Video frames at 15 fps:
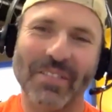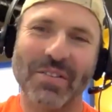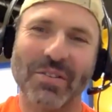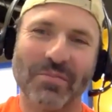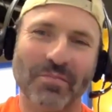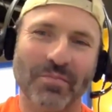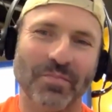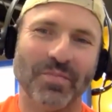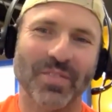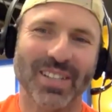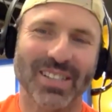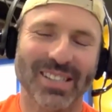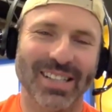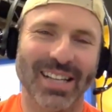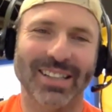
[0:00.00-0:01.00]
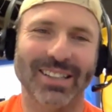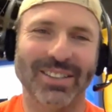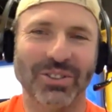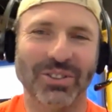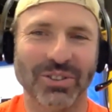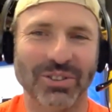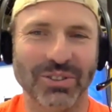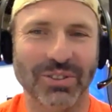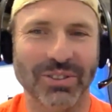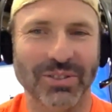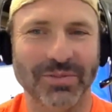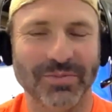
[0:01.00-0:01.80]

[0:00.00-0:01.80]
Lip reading: And it was a good wake-up call for